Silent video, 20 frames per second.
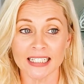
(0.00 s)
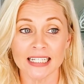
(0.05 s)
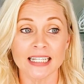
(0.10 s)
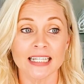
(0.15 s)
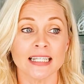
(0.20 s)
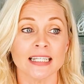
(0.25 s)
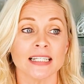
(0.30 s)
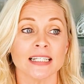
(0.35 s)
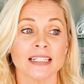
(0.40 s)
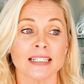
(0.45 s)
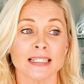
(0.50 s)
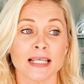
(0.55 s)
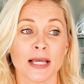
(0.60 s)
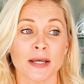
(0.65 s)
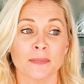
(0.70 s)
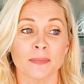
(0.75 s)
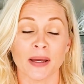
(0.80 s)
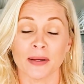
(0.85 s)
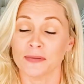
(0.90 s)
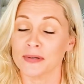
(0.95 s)
is
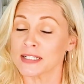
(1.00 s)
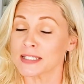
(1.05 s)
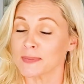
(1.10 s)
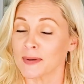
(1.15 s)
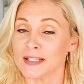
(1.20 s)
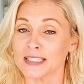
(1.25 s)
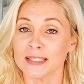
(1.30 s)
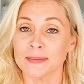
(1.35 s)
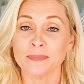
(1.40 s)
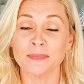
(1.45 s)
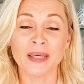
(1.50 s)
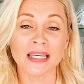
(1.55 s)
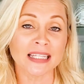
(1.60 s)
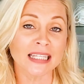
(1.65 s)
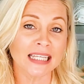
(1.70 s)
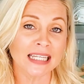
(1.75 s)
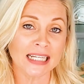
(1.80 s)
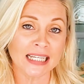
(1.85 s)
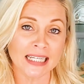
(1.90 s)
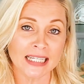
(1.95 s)
my
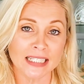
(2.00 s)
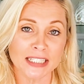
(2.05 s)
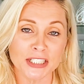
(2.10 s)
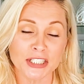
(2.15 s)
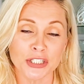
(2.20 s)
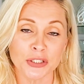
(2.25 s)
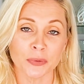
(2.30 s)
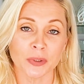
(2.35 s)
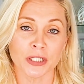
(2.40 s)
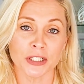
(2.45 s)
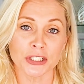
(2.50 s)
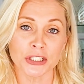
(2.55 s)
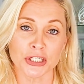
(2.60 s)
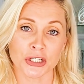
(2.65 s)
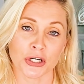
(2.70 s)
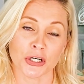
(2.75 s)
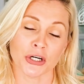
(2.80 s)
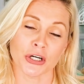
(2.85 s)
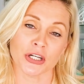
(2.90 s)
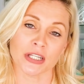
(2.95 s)
responsibility to
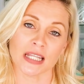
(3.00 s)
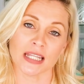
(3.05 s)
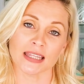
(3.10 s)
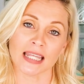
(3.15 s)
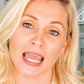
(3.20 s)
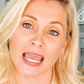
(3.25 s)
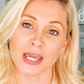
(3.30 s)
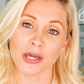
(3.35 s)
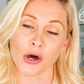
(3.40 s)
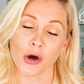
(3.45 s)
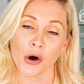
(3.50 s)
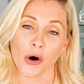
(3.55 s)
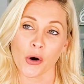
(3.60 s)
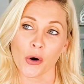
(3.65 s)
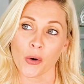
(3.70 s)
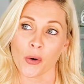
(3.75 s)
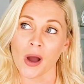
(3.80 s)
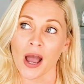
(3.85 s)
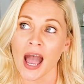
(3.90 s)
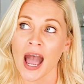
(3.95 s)
ensure that they
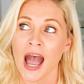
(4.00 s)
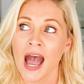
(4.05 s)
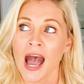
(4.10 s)
go